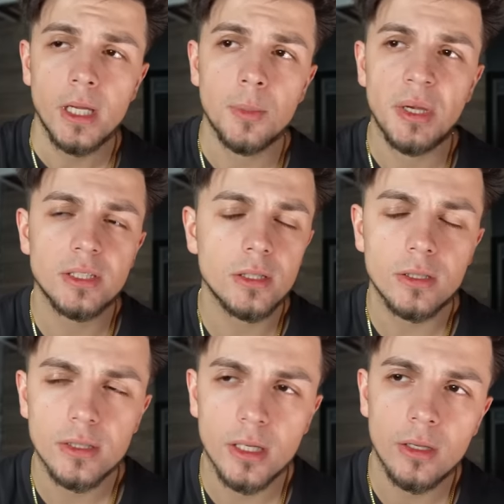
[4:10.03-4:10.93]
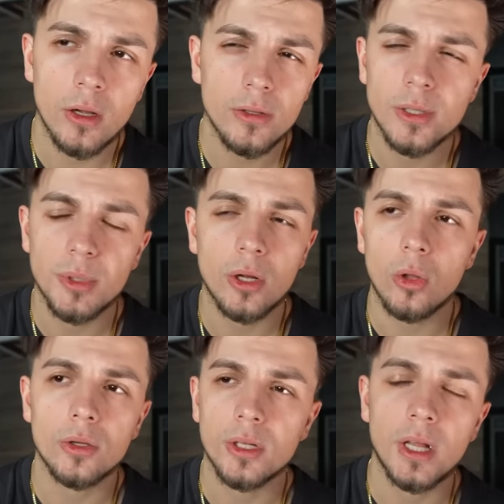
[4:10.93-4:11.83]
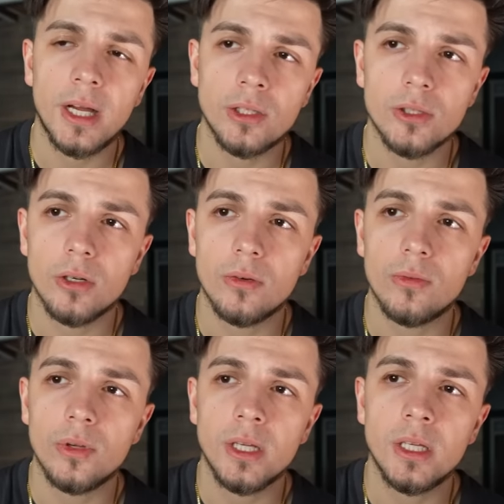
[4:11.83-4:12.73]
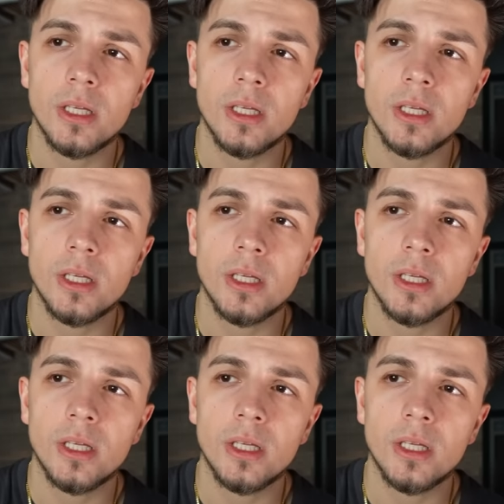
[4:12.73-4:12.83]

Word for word: He basically said something along the lines of,